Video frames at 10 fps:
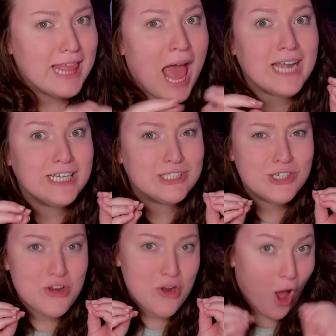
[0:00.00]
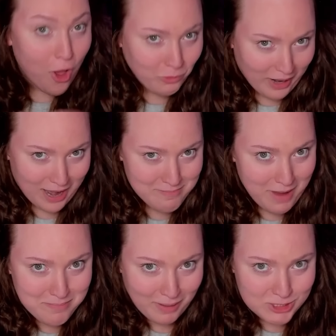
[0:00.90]
That is not what I
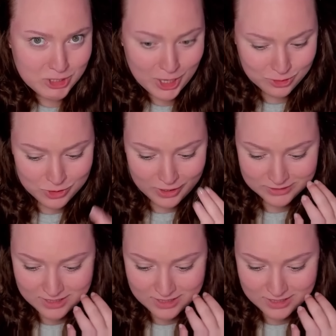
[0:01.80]
meant by change things